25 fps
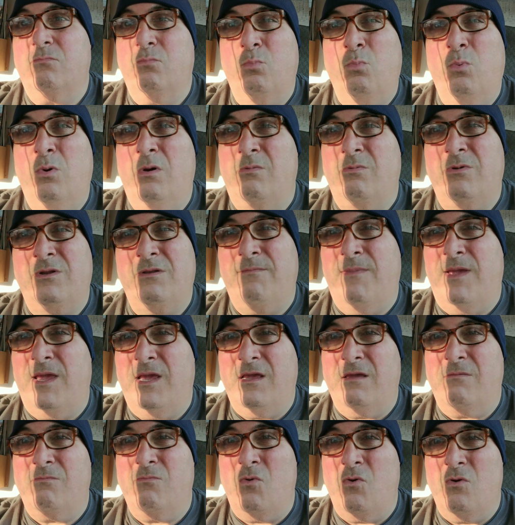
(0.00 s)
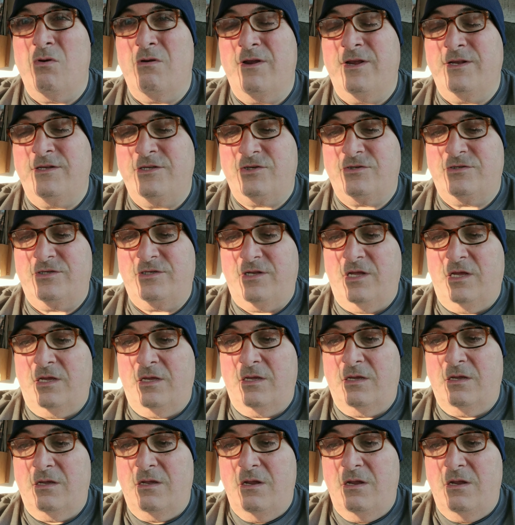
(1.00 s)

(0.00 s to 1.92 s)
what would make it more interesting?